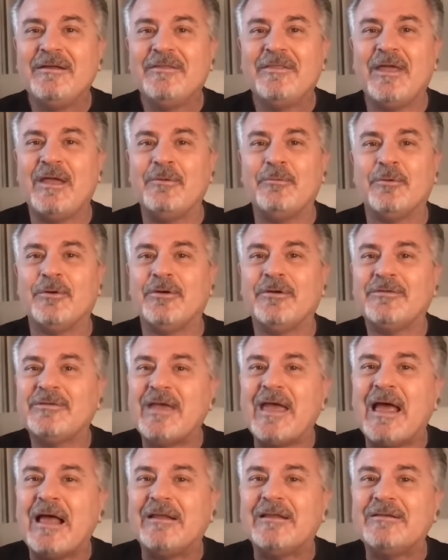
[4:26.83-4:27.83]
They weren't
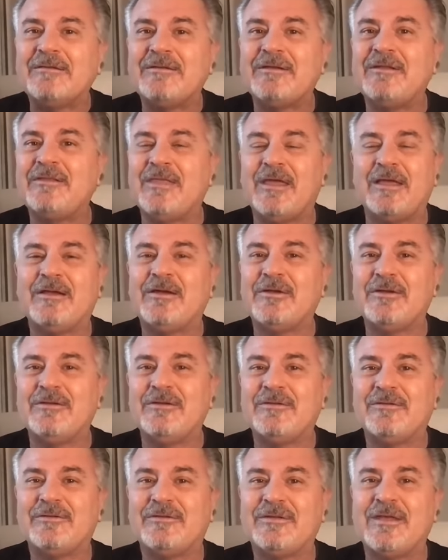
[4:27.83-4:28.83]
talented. They
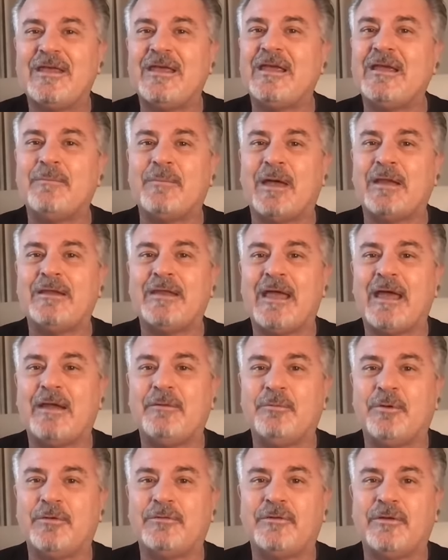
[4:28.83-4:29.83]
couldn't sing. My
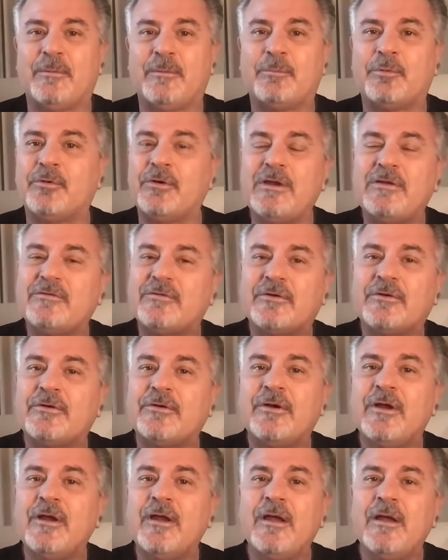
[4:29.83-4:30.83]
dad wasn't a
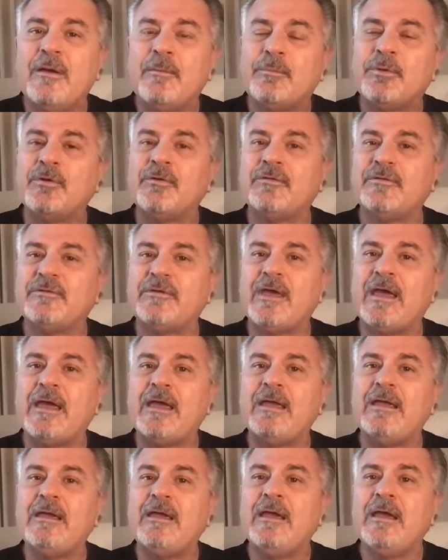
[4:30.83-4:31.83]
preacher per
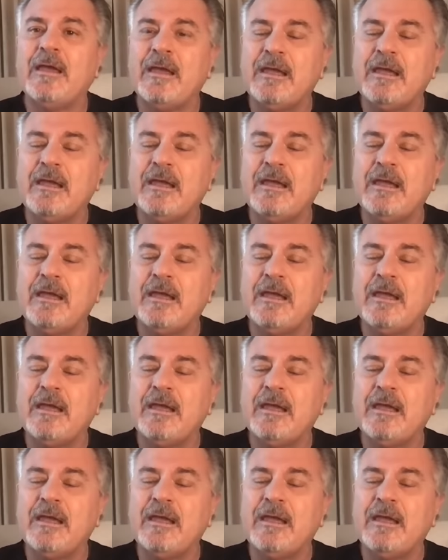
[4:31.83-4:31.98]
se.